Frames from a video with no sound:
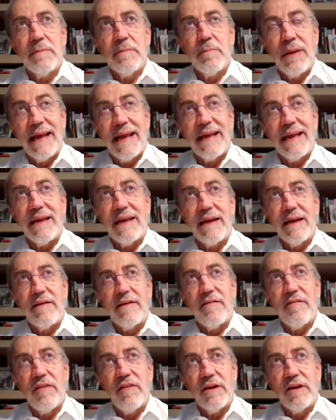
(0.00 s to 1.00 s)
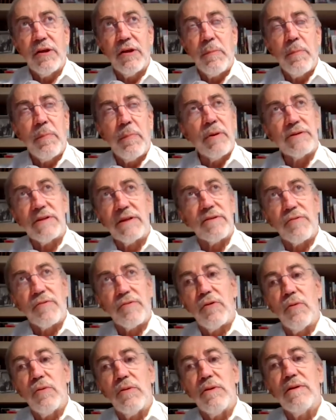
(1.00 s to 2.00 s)
play a very important
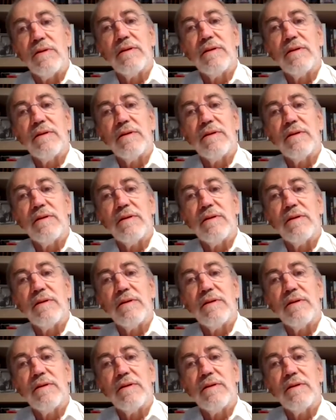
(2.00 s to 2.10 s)
role.